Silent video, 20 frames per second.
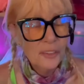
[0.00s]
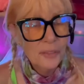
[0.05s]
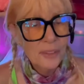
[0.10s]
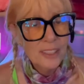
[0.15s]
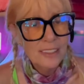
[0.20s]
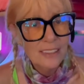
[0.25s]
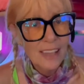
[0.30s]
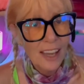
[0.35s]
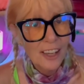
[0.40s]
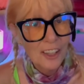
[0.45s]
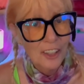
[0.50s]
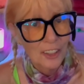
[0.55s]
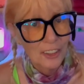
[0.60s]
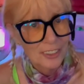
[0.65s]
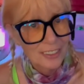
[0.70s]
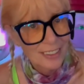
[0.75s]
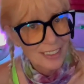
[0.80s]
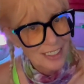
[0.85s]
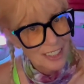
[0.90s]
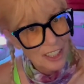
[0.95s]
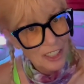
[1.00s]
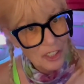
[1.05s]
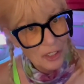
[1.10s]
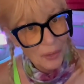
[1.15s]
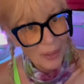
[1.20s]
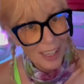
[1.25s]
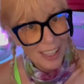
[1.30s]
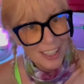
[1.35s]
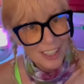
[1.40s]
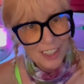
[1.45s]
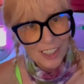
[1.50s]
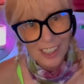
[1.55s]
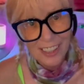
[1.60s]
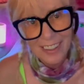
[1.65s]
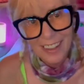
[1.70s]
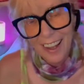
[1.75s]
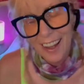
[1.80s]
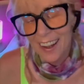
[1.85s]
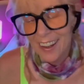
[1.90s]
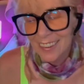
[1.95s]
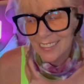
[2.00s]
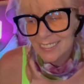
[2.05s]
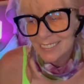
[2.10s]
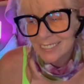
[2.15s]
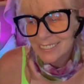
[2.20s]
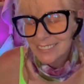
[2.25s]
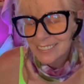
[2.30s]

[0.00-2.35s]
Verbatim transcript: recycled situation. Yeah.